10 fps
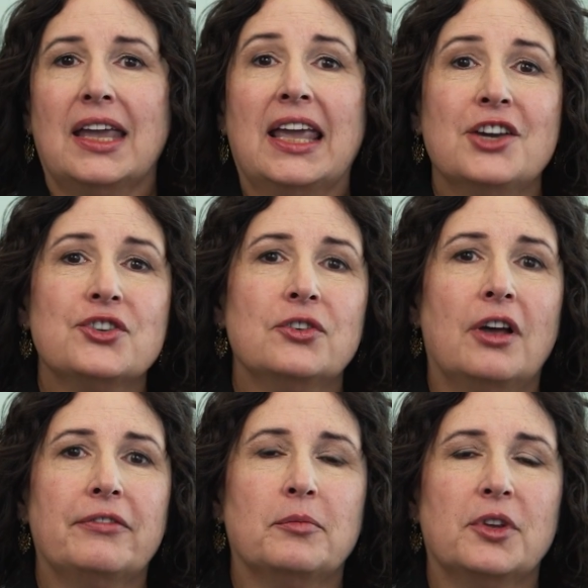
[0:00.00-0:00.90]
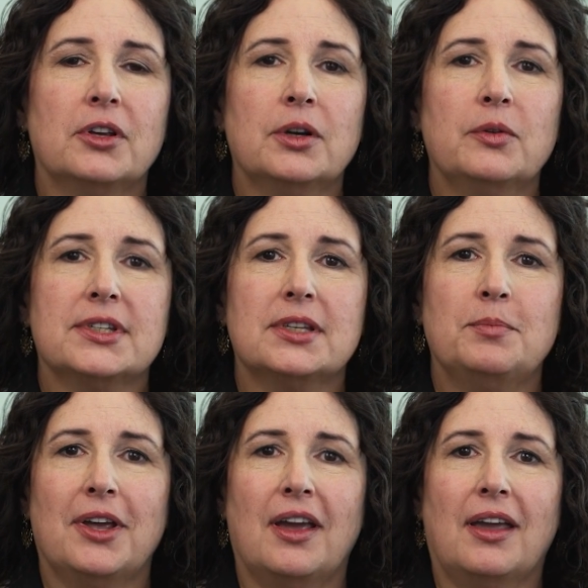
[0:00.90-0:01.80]
In case you're not familiar with
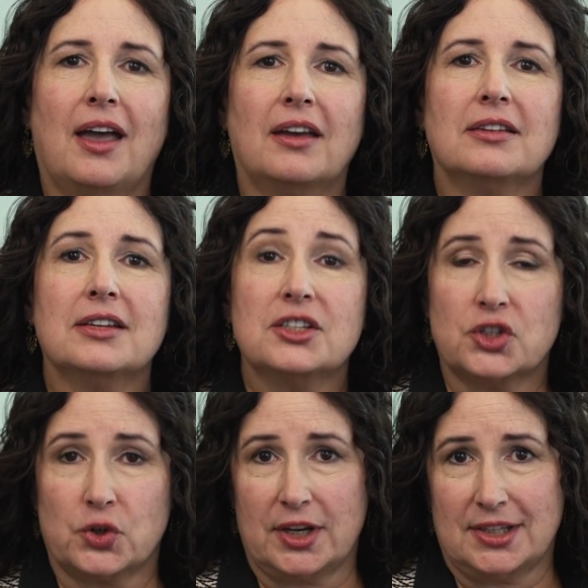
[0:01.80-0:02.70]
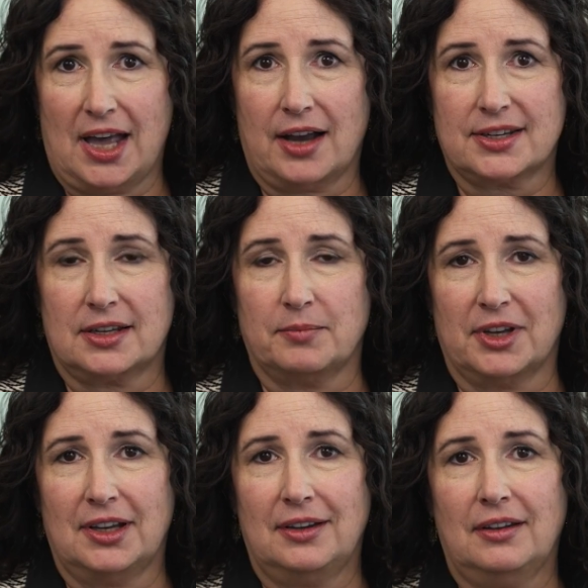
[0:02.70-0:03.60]
CPA Canada's SR&ED Tax
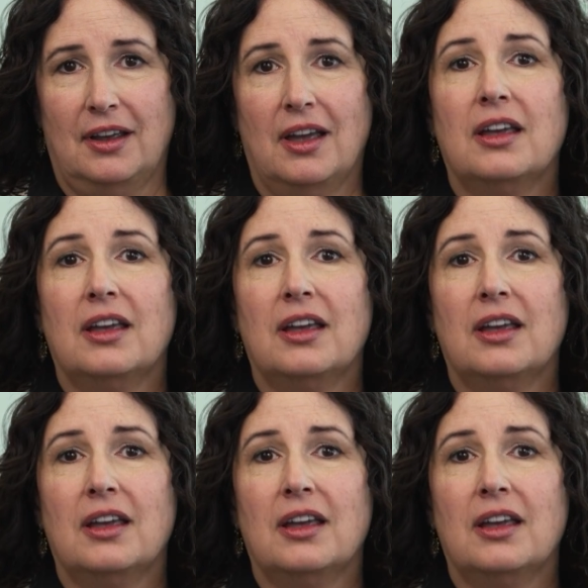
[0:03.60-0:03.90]
Committee,